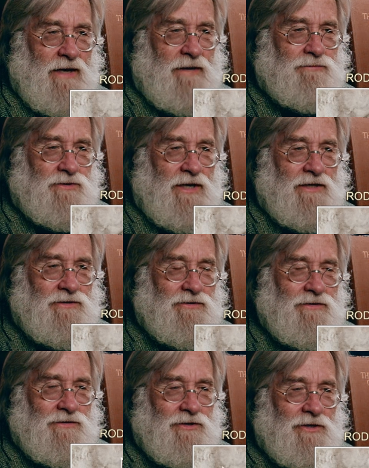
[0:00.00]

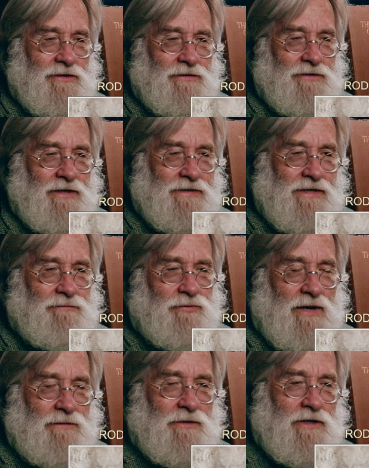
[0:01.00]
abstractions, you know, as a
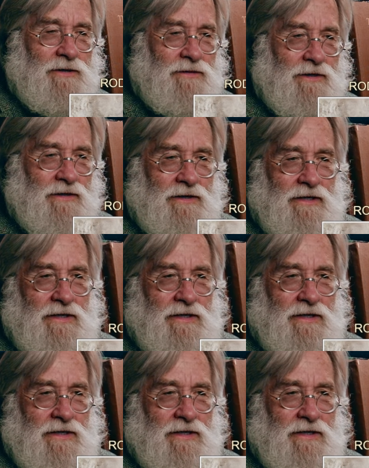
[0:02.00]
primary thing.